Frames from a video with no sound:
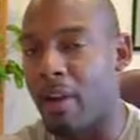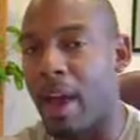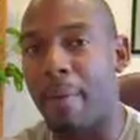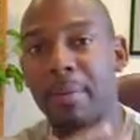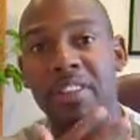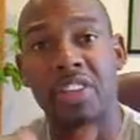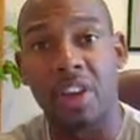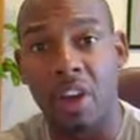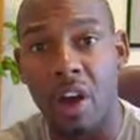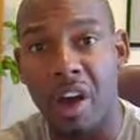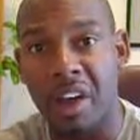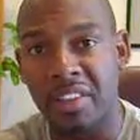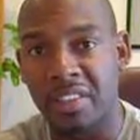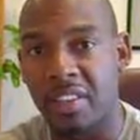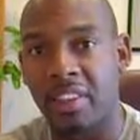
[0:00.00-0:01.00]
how much it
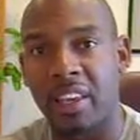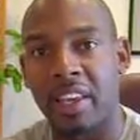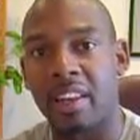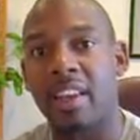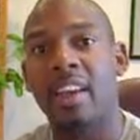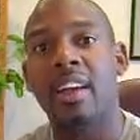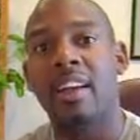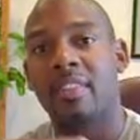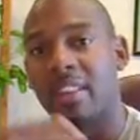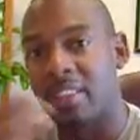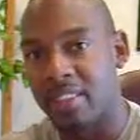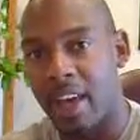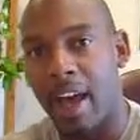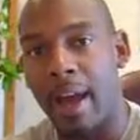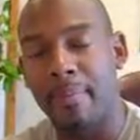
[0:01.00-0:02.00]
costs, and then the
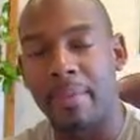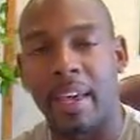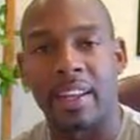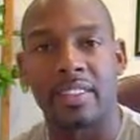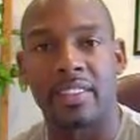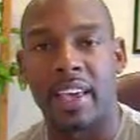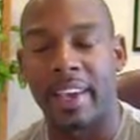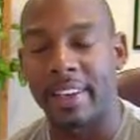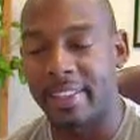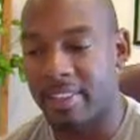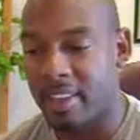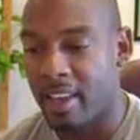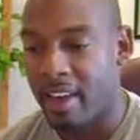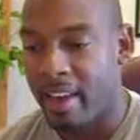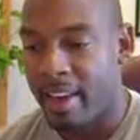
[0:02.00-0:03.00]
time that it takes.
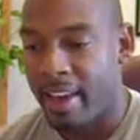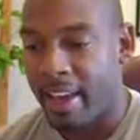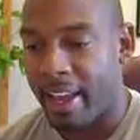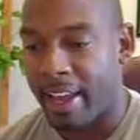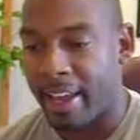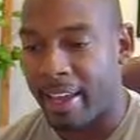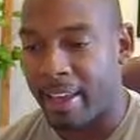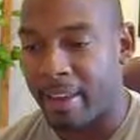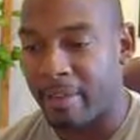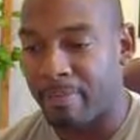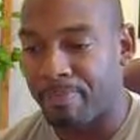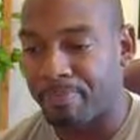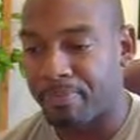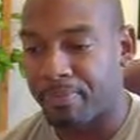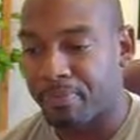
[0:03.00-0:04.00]

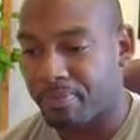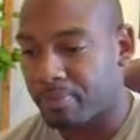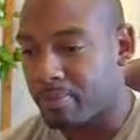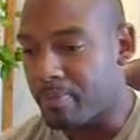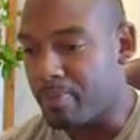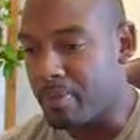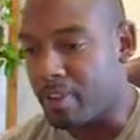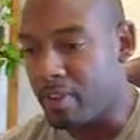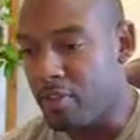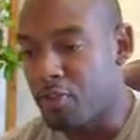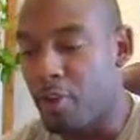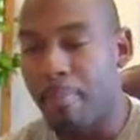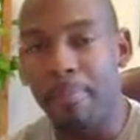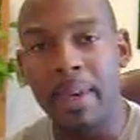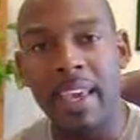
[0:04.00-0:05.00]
And
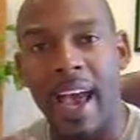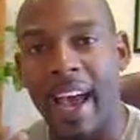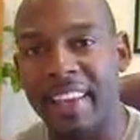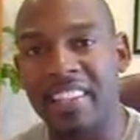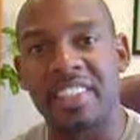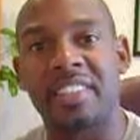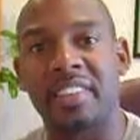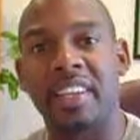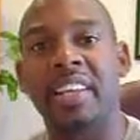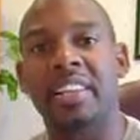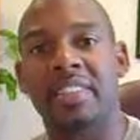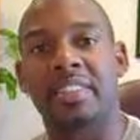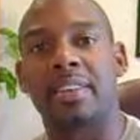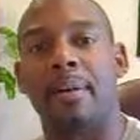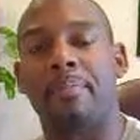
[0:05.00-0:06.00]
for me, I just
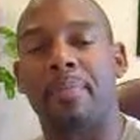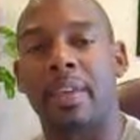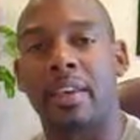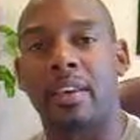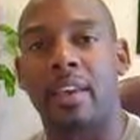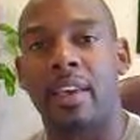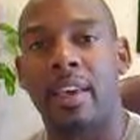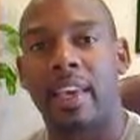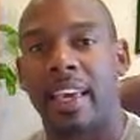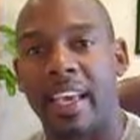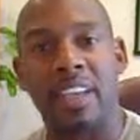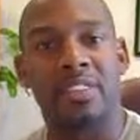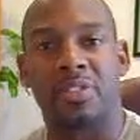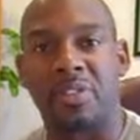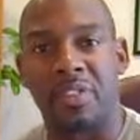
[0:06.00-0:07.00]
needed something
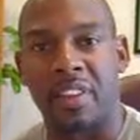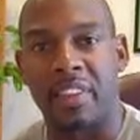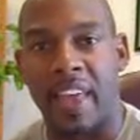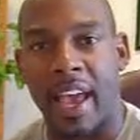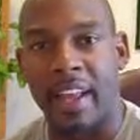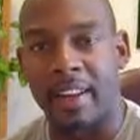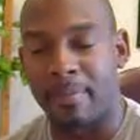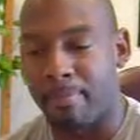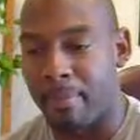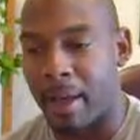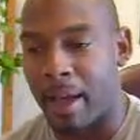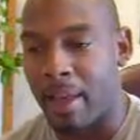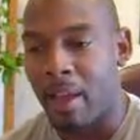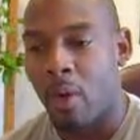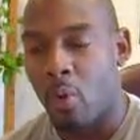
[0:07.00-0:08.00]
easier than that.
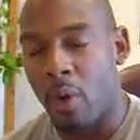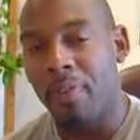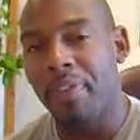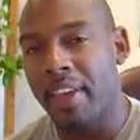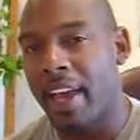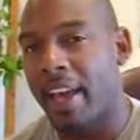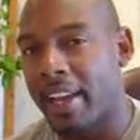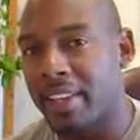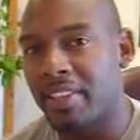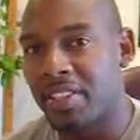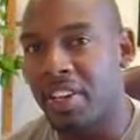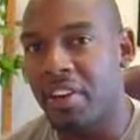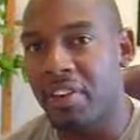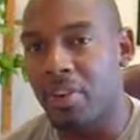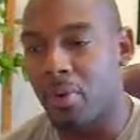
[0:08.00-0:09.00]
One thing I can
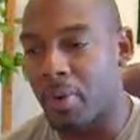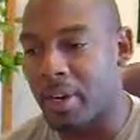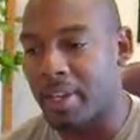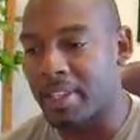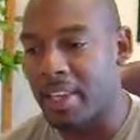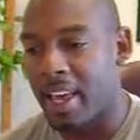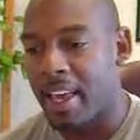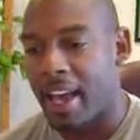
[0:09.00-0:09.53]
tell you was,